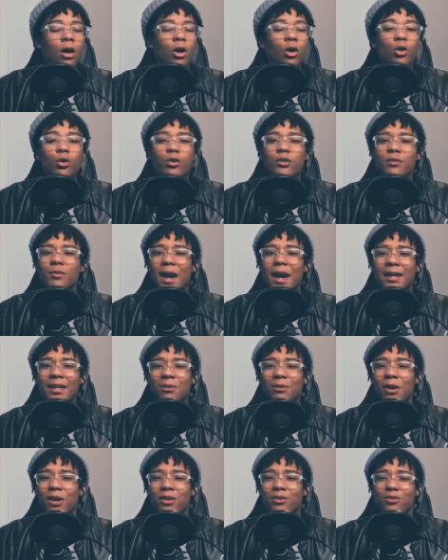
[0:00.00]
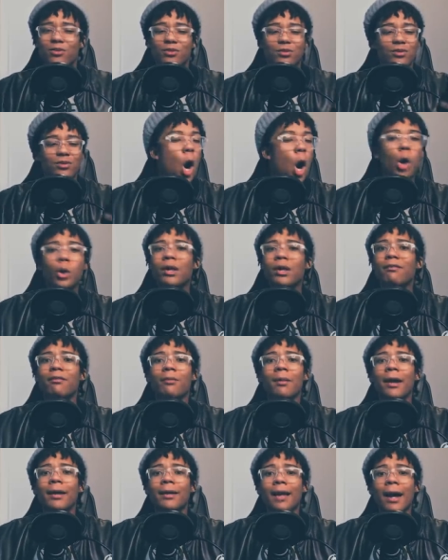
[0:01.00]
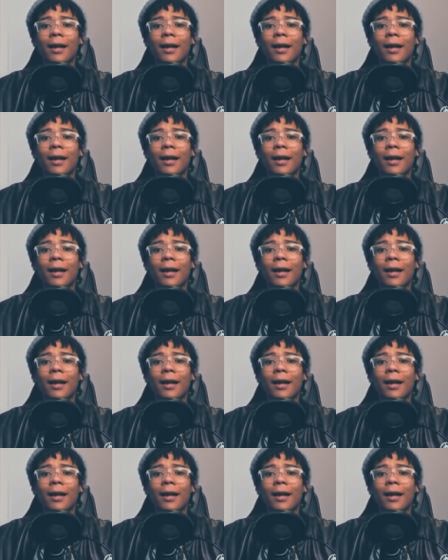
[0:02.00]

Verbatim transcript: Who's Maggie Rogers? Oh, never mind.